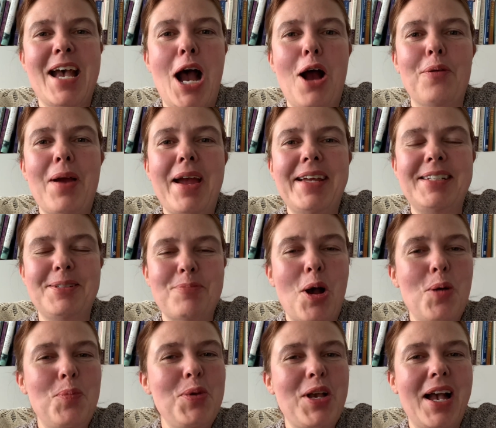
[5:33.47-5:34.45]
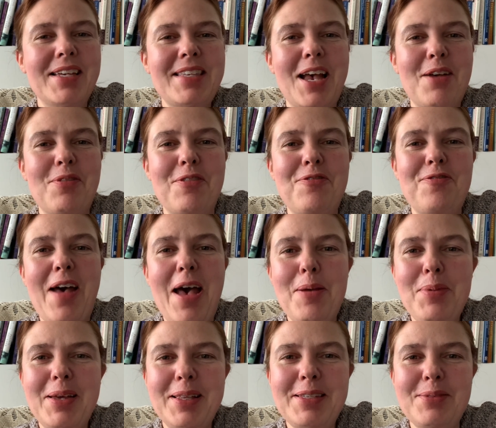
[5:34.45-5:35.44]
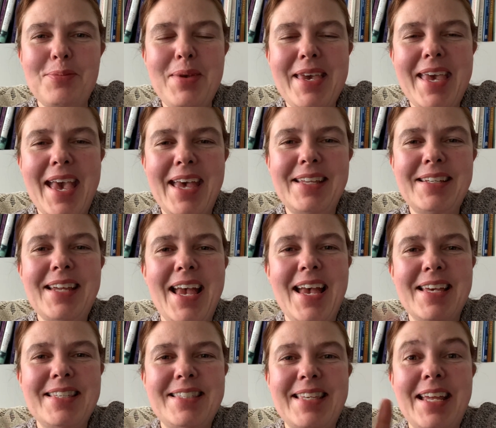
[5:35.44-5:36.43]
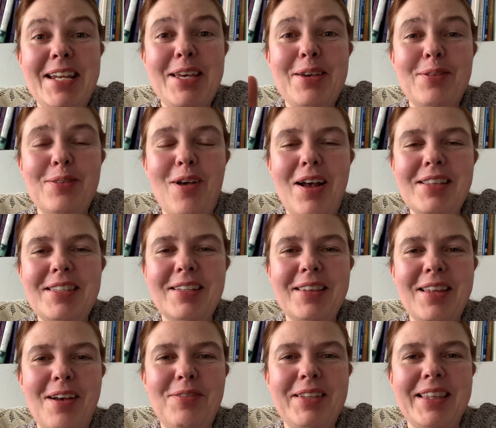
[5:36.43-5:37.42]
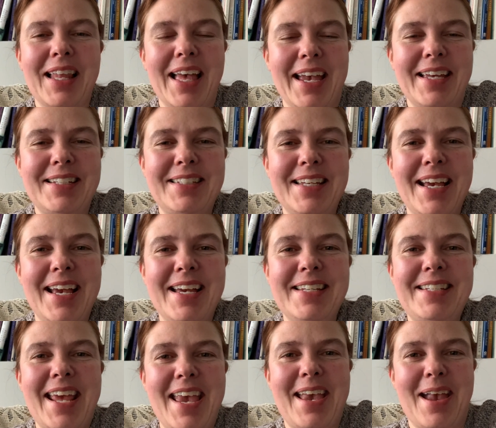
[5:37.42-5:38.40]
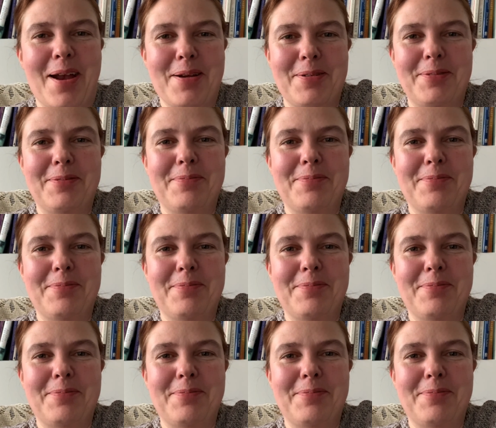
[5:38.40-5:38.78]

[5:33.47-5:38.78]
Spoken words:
All right, hope you guys have a fabulous weekend. Sending you lots of love and light. Take care.